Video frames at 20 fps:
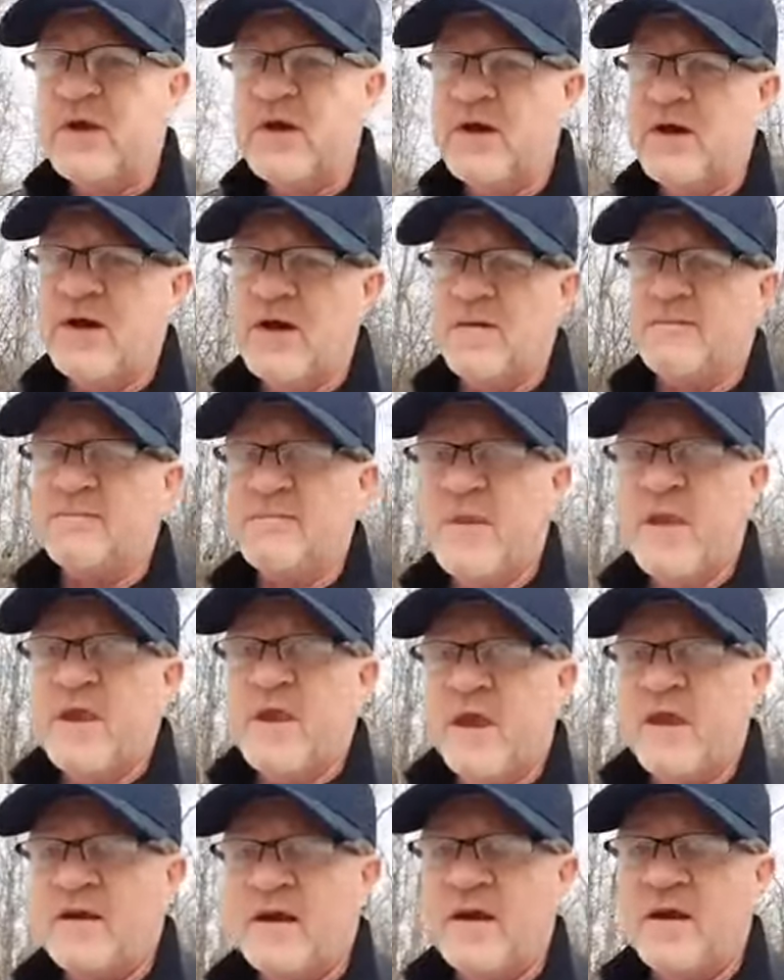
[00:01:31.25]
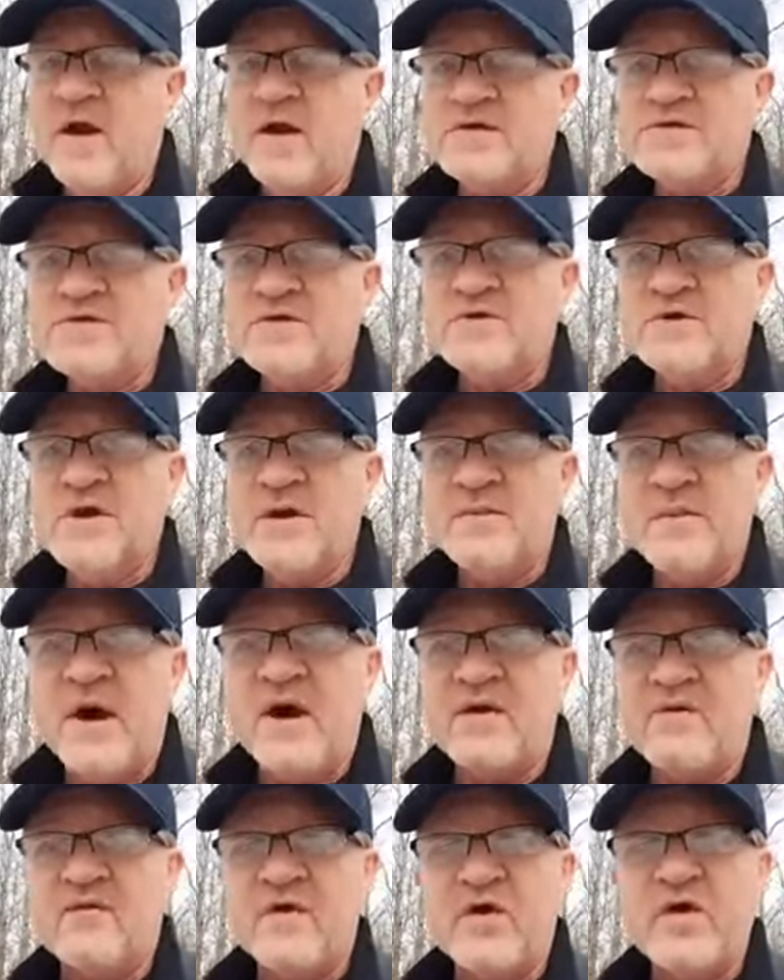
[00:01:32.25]
Um, and then also the
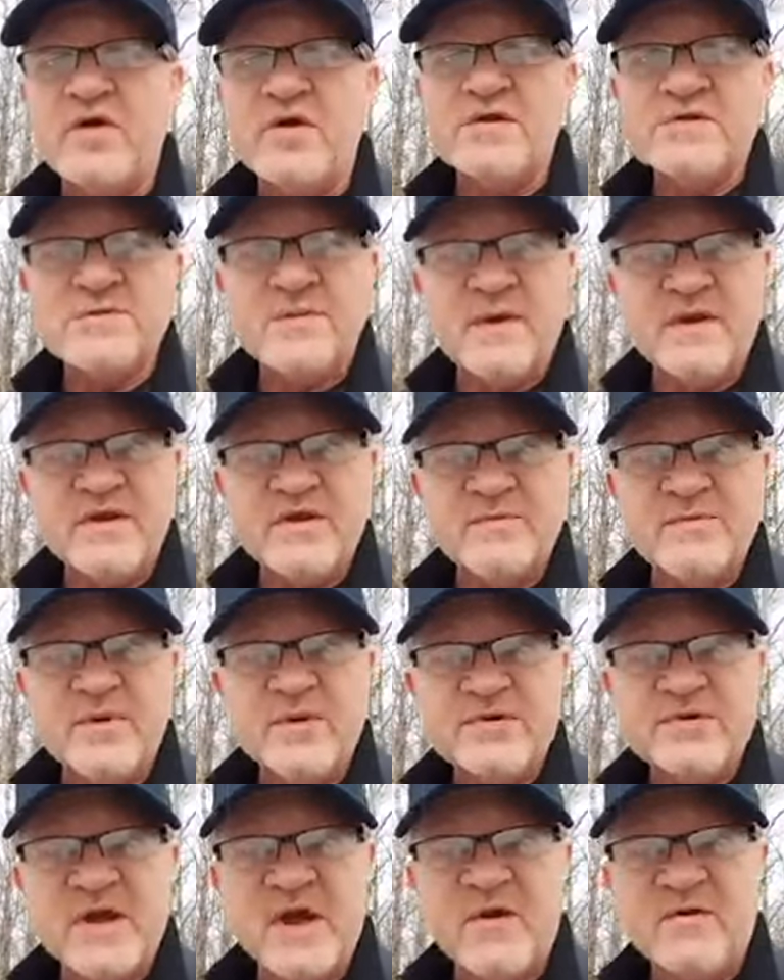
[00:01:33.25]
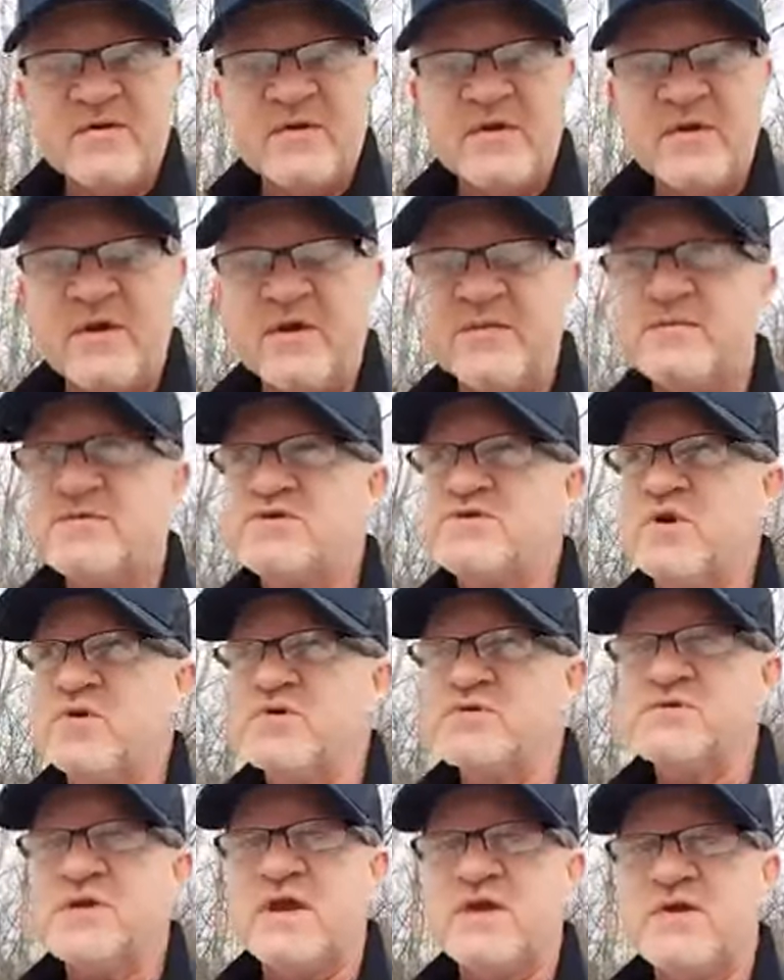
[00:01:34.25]
amount of earnest money you put down. It
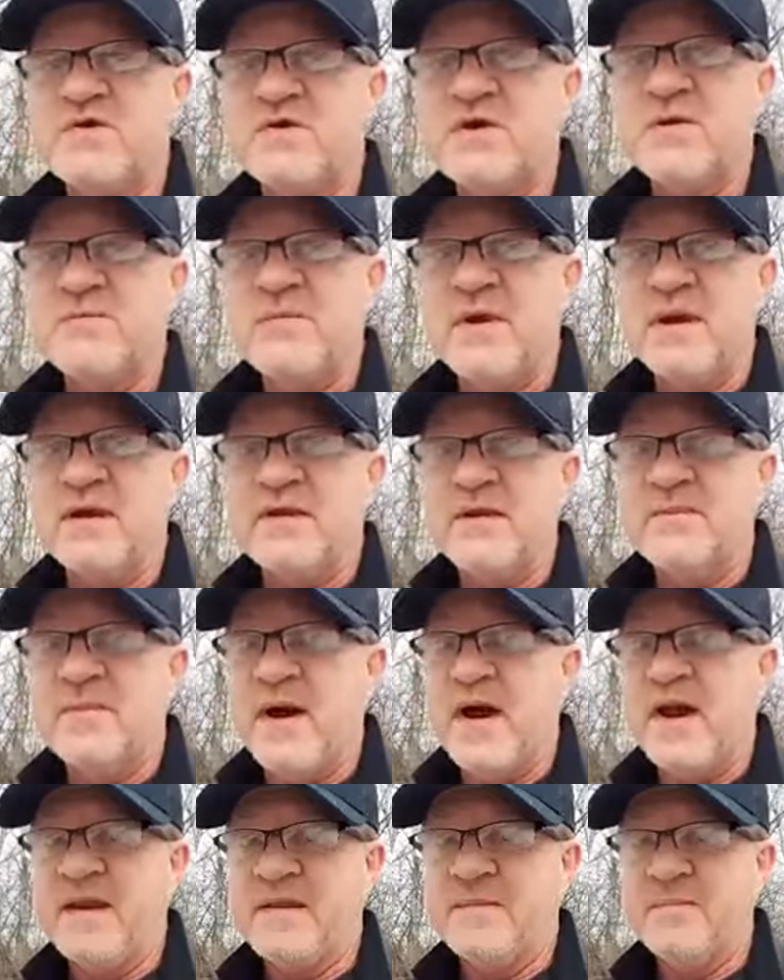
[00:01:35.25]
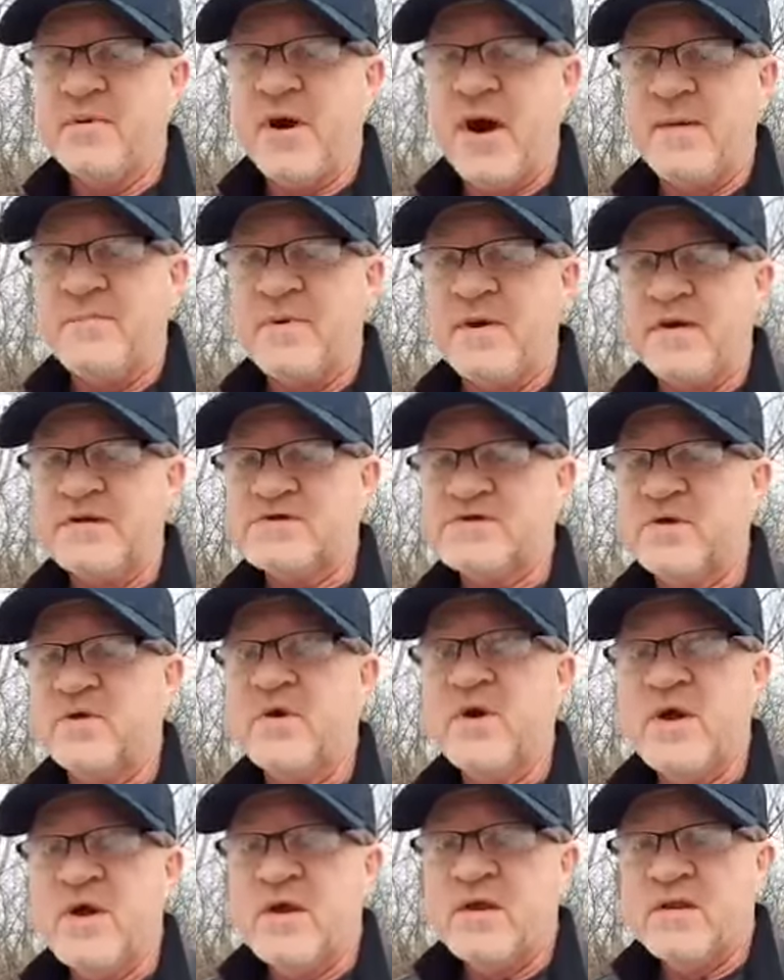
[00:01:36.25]
shows that you're committed to buying the property. So
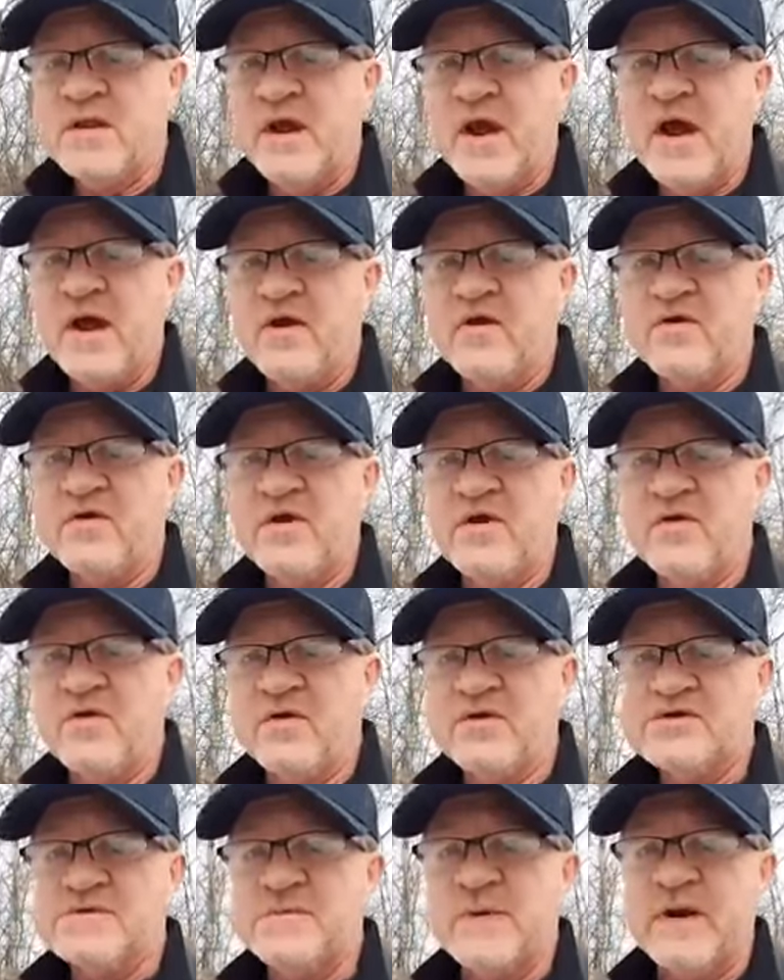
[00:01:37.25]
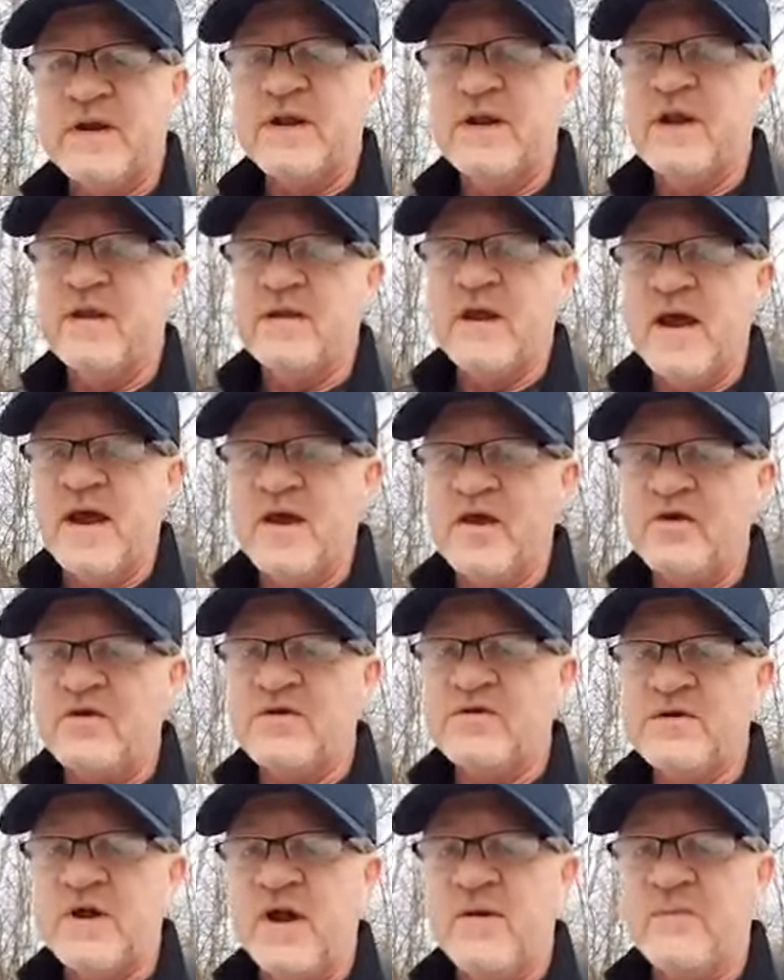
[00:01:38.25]
the higher your earnest money and the higher
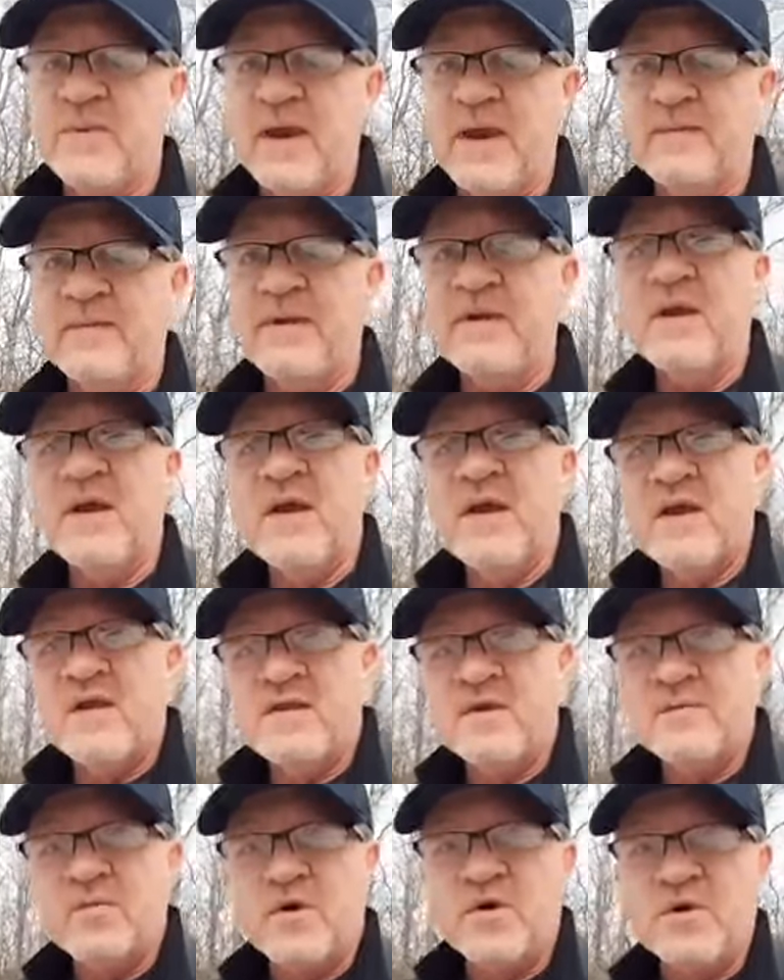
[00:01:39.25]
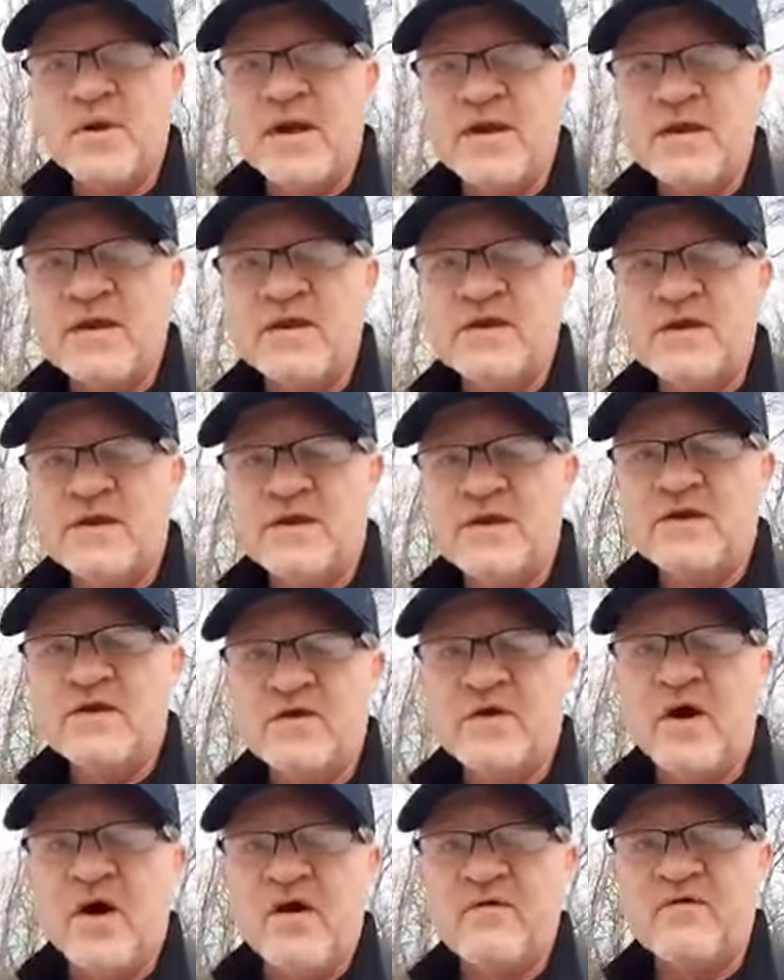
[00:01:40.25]
your down payment, the more likely
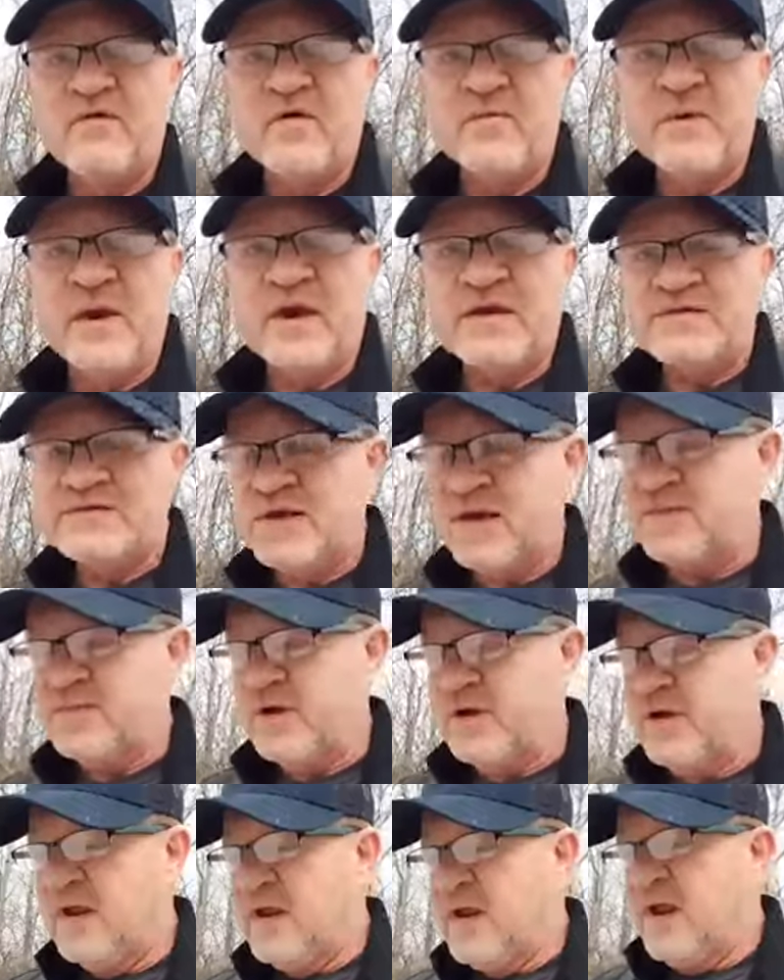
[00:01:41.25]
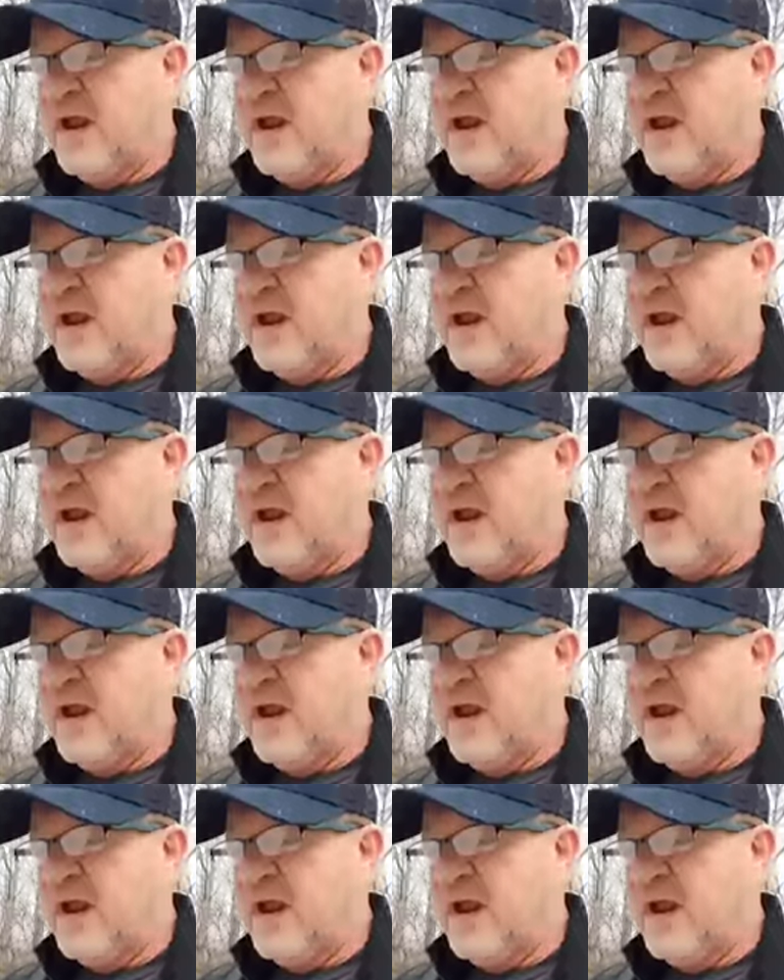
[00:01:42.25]
your offer will be accepted.